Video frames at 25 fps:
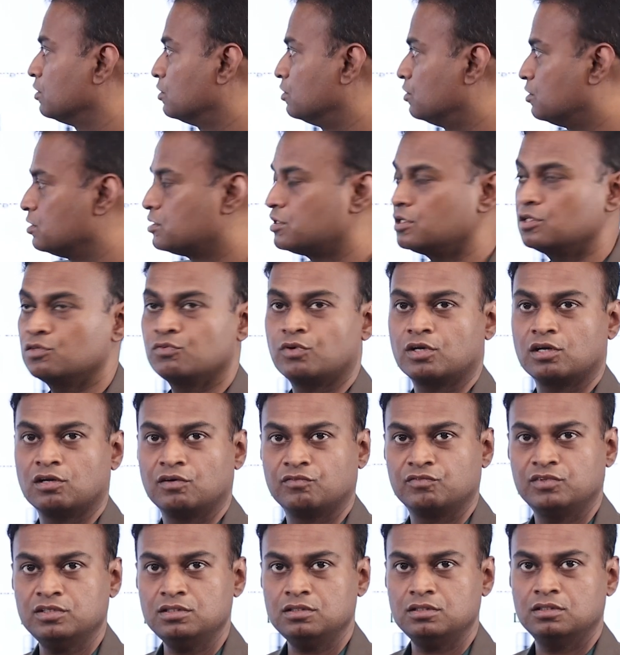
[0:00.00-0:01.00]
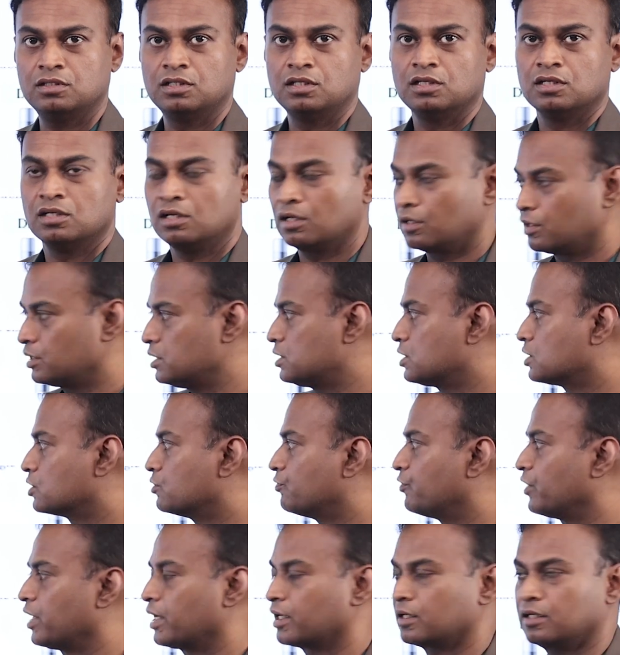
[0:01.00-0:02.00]
This is one of the
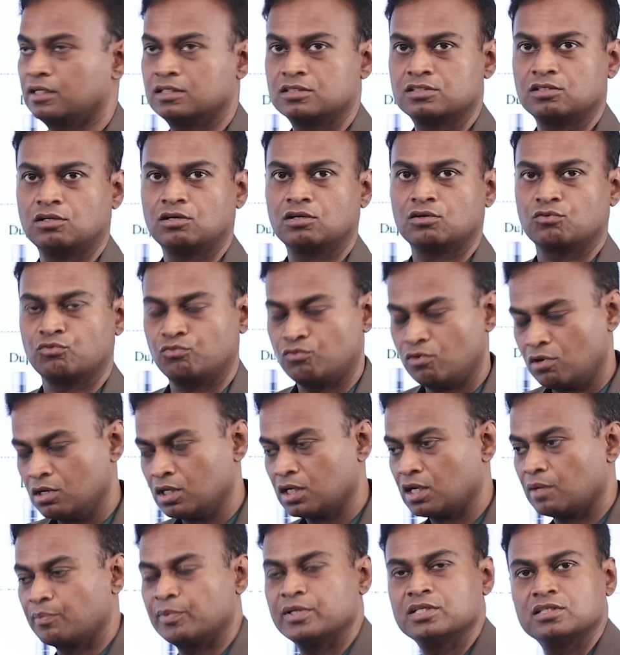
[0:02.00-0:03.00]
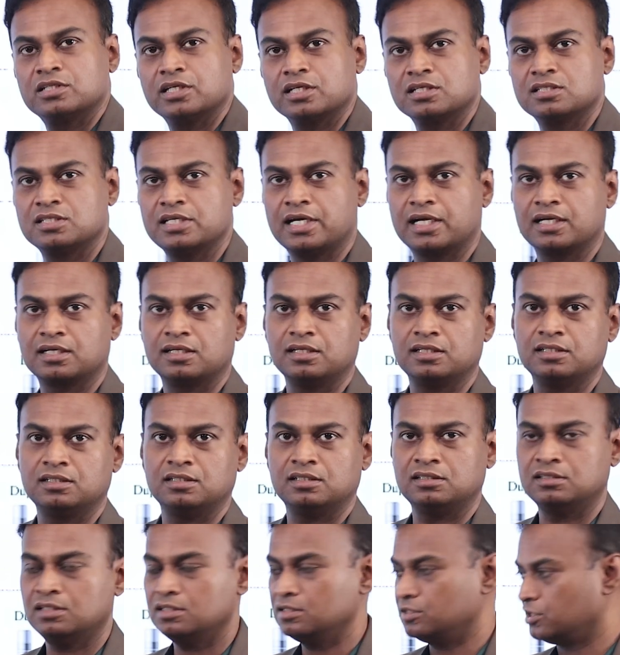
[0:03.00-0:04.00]
risk factors or what happens
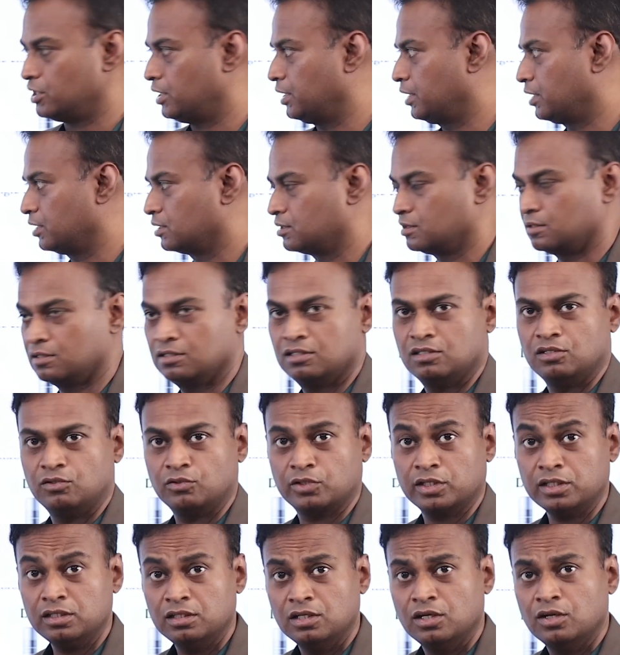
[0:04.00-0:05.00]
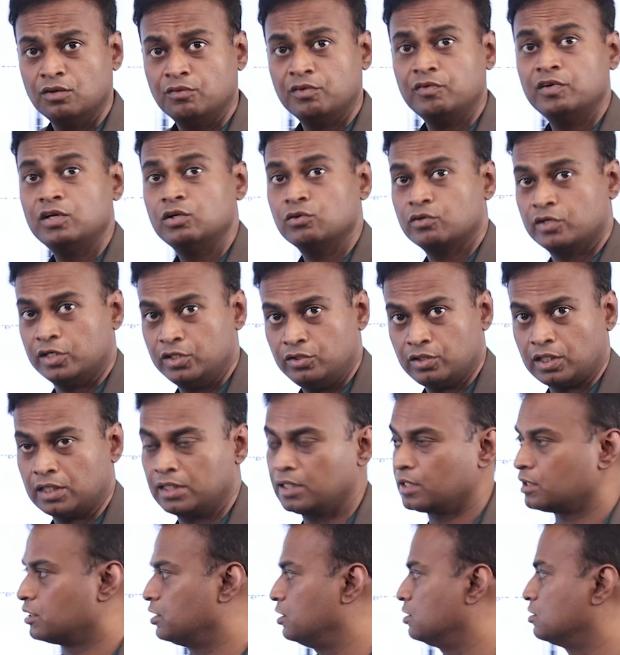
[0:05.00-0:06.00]
exactly in the genetics. Okay, we will look into
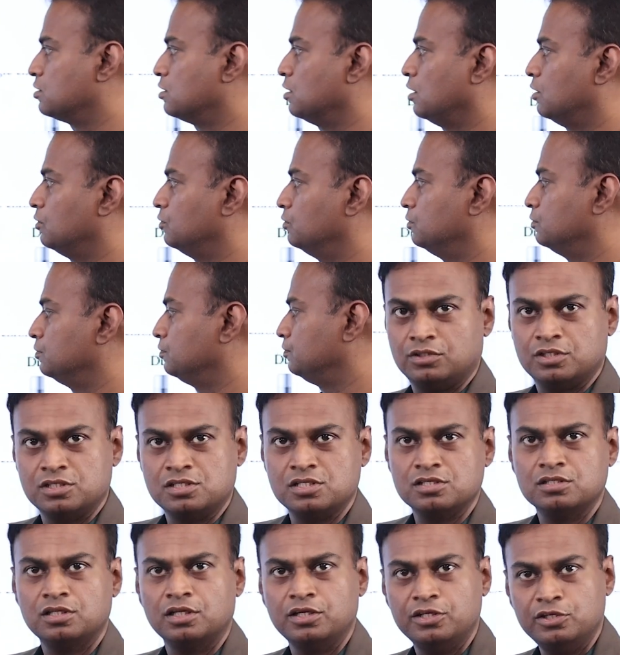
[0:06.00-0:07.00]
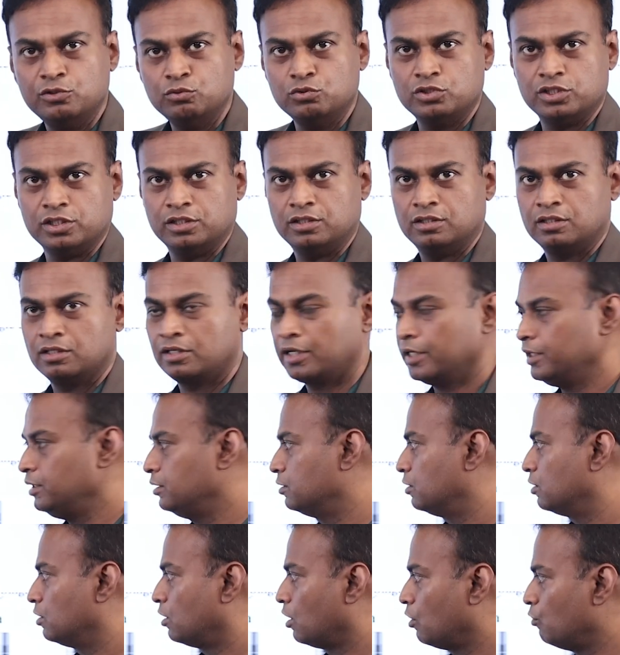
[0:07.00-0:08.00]
other things now. This is the new gene,
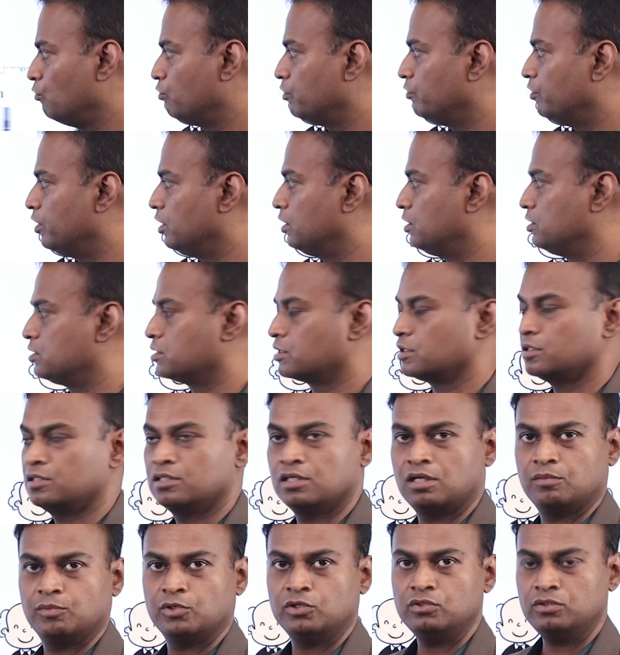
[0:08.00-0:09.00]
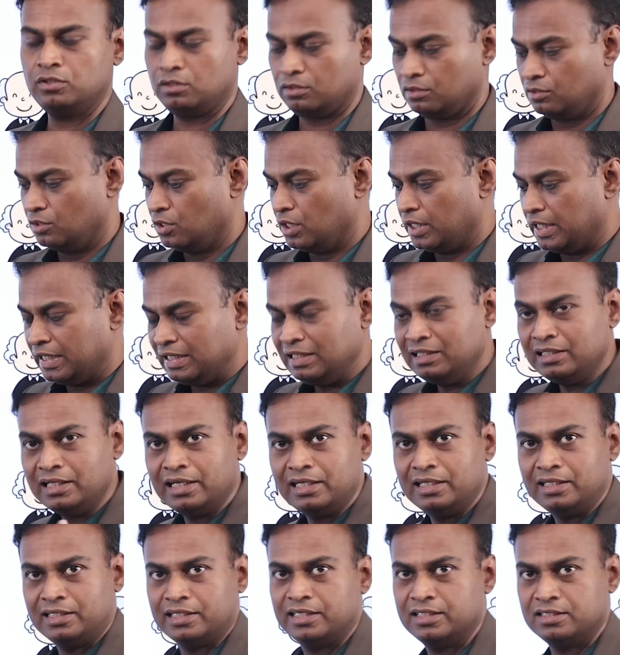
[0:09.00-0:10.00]
right? Now we will discuss about
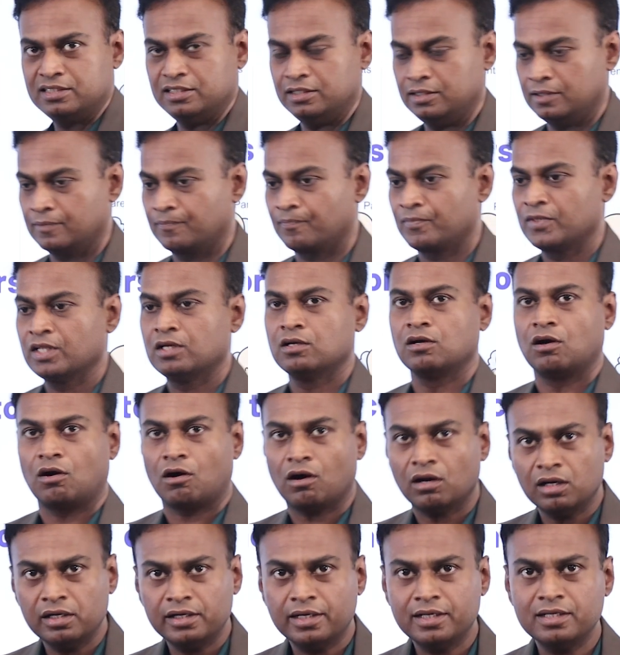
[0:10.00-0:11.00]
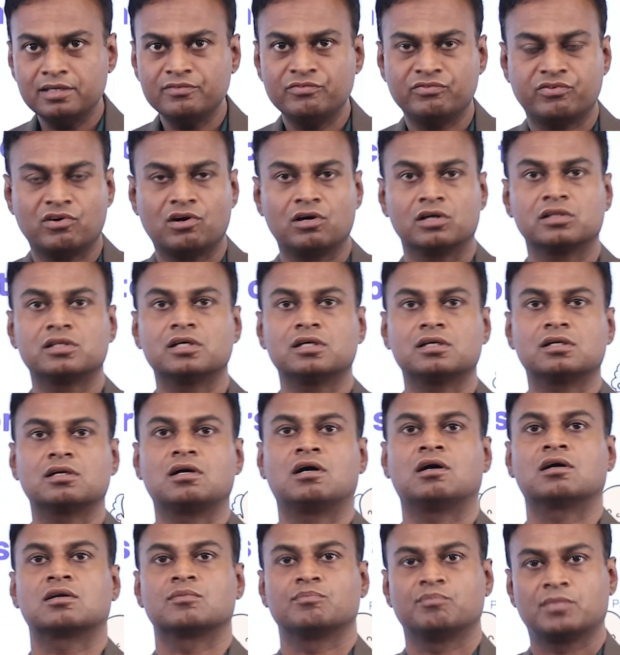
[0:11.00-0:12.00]
inherited gene. Already father
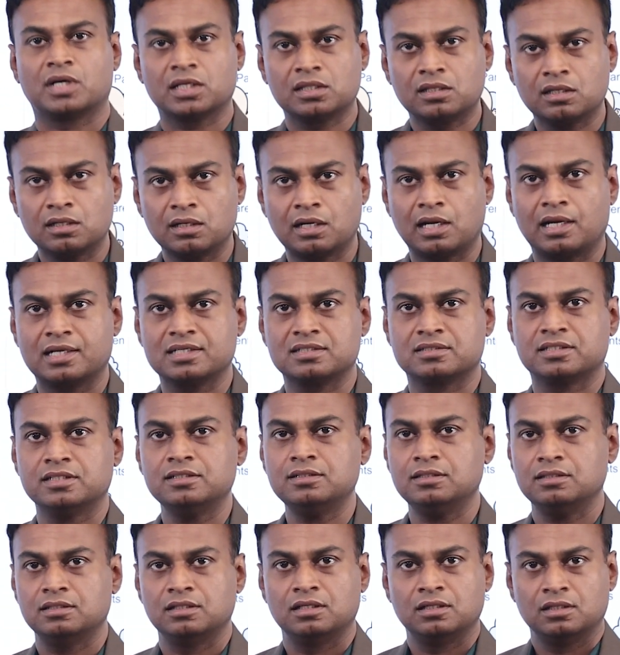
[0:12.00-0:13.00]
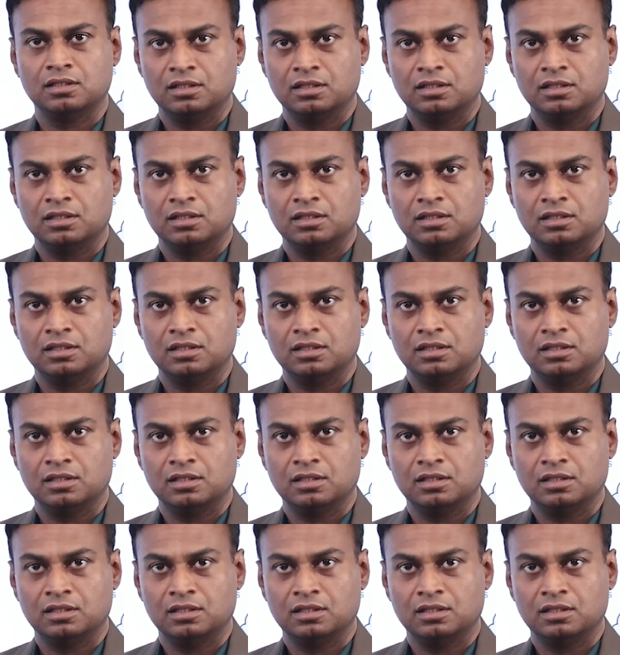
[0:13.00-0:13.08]
or mother has a